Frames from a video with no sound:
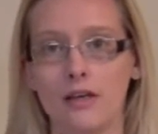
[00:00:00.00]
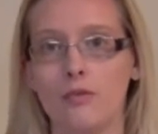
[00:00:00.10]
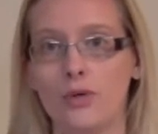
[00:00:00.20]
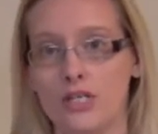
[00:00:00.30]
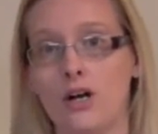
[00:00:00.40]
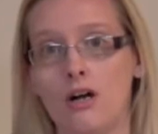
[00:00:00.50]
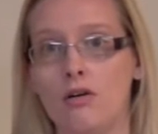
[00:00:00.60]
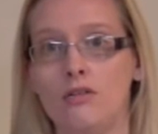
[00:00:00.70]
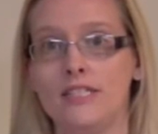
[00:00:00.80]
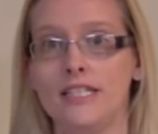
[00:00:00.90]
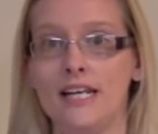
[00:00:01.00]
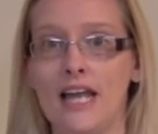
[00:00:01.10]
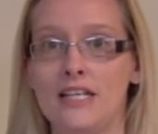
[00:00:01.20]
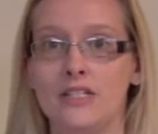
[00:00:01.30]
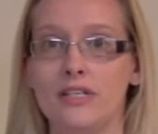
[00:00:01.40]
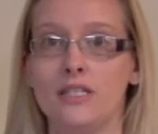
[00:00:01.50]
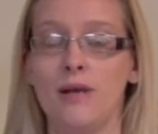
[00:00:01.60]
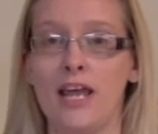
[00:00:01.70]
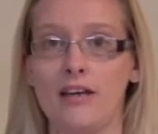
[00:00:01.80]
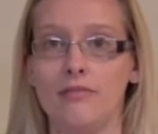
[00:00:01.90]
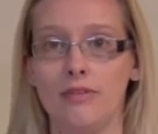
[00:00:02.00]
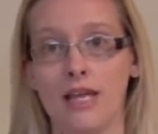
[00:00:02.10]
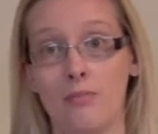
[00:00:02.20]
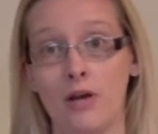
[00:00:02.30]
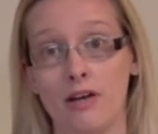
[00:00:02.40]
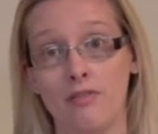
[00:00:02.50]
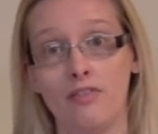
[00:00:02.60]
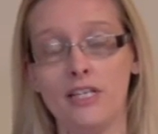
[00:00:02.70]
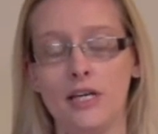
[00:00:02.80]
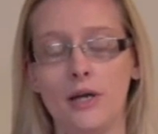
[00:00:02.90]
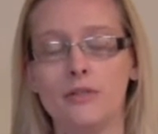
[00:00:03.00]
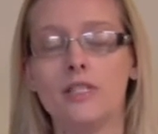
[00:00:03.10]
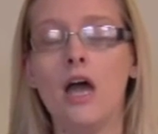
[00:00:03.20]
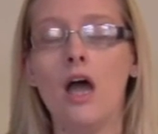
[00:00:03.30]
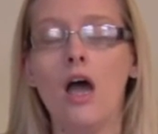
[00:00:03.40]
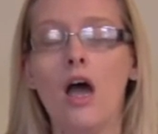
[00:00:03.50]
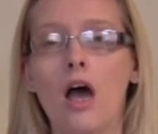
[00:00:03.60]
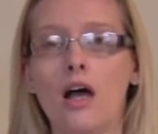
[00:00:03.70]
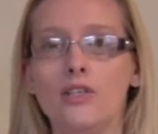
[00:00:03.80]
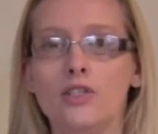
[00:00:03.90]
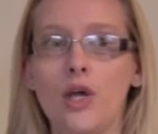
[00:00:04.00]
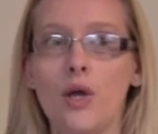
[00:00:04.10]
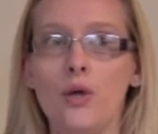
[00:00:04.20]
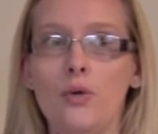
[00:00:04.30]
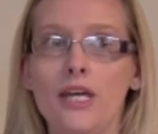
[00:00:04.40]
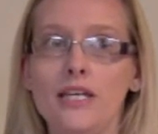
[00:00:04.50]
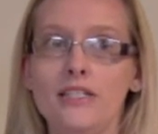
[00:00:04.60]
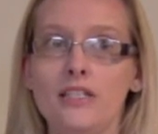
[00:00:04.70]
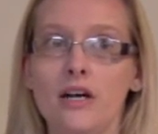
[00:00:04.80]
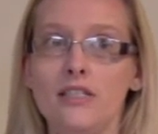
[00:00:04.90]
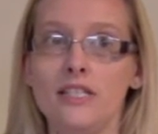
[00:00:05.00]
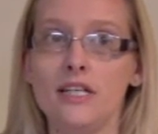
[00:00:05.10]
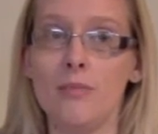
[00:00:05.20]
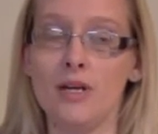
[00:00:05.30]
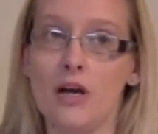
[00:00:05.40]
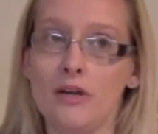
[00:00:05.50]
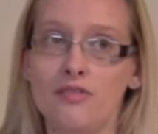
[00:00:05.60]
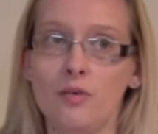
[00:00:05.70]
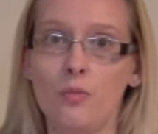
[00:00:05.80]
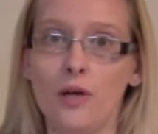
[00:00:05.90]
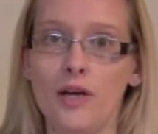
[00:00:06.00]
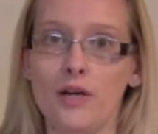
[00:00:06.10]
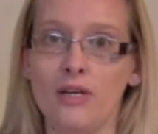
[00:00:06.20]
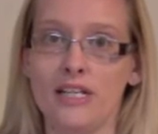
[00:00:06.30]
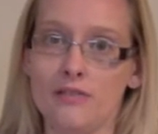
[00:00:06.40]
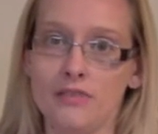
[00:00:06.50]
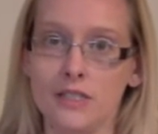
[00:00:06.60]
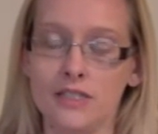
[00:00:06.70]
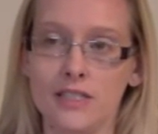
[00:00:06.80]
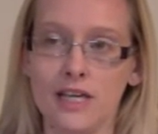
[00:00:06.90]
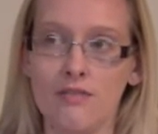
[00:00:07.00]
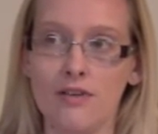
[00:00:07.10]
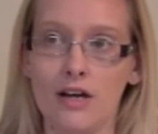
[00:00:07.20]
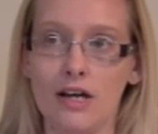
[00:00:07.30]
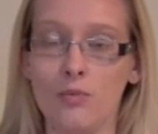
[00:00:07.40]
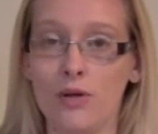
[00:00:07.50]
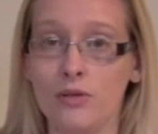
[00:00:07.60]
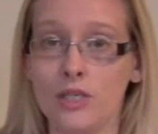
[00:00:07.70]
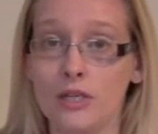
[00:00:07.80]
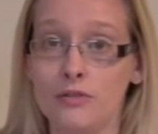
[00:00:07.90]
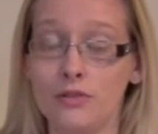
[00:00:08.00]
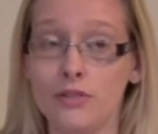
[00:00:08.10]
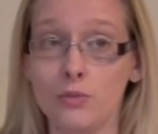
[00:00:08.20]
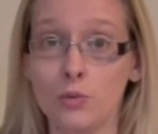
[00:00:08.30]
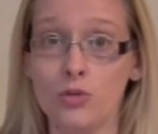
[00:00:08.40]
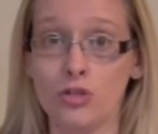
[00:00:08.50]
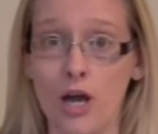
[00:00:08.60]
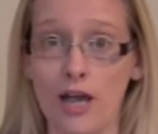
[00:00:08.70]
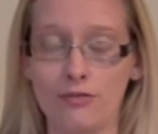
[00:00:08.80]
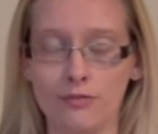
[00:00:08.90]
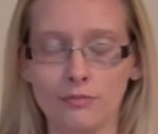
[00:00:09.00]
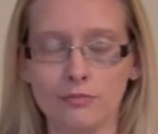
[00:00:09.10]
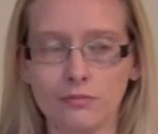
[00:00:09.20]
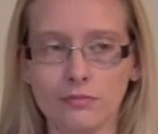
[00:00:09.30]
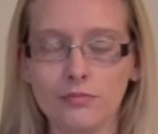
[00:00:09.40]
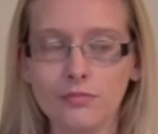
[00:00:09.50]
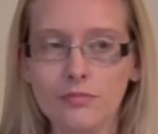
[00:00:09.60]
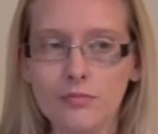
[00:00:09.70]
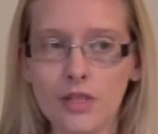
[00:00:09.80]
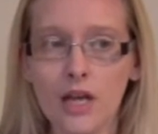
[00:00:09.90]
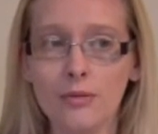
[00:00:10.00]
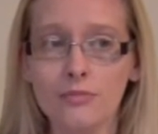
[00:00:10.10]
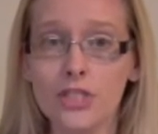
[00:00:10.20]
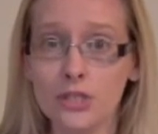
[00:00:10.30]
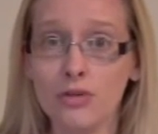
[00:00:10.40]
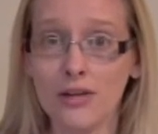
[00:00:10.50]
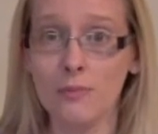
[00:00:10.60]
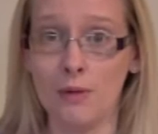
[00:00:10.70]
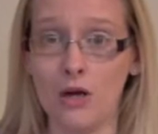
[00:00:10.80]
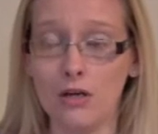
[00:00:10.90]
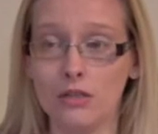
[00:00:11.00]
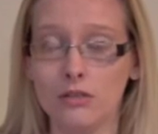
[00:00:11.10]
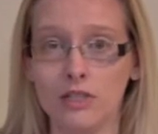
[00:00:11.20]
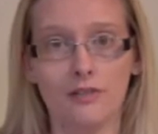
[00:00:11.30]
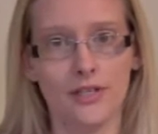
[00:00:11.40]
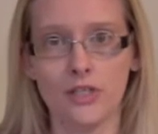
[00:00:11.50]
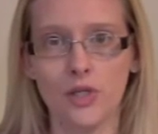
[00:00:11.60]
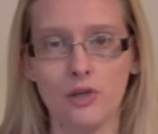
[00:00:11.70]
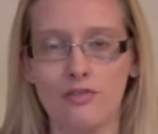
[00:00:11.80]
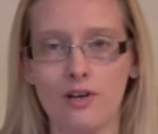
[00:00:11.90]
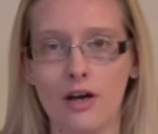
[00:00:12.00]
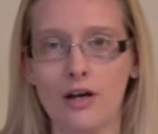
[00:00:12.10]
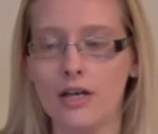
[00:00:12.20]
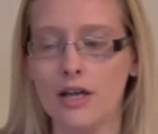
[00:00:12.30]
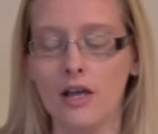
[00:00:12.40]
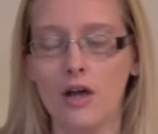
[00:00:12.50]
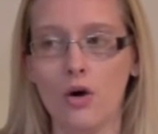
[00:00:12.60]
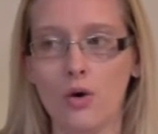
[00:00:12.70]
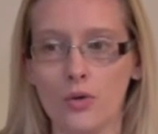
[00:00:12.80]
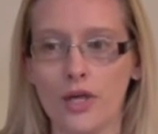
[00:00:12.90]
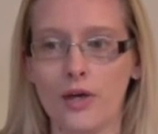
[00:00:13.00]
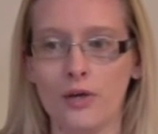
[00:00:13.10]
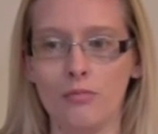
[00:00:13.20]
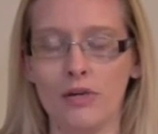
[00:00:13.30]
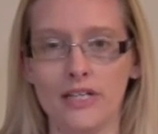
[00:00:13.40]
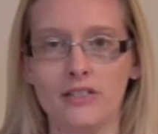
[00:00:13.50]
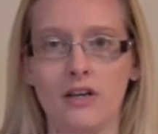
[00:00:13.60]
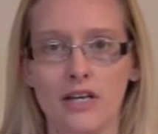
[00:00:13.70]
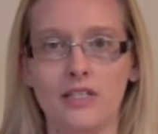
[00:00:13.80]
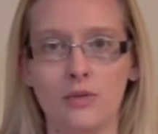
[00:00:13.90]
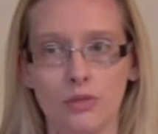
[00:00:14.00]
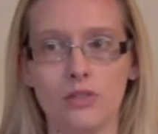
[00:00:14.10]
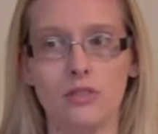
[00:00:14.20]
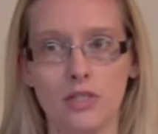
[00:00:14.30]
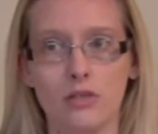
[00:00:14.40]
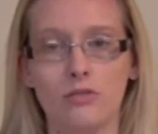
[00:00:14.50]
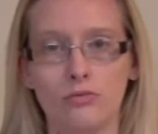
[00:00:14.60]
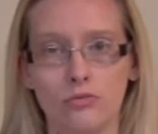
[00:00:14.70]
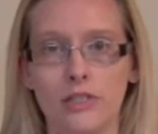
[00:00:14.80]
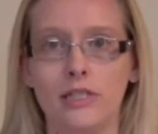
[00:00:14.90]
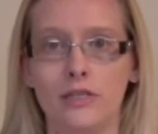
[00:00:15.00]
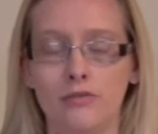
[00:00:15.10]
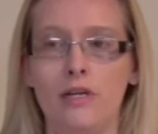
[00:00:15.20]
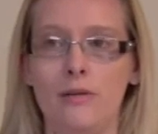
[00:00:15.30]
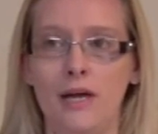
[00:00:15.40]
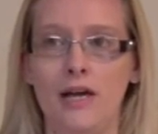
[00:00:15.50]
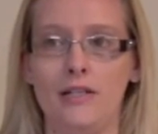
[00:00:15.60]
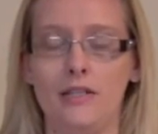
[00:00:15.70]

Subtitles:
which I'll obviously later explain in my other videos. So he started coming home from work, we'd have dinner together and we would go for a small drive. Just round the block, nothing too far. Although my anxiety was still really, really bad at